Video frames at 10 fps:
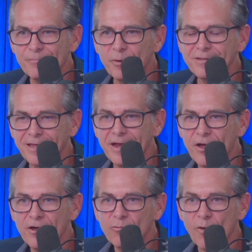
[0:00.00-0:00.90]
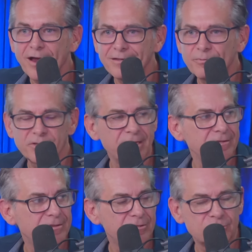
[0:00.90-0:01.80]
But they, right. But yeah.
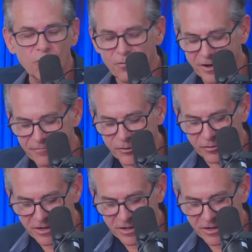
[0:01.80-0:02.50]
So if you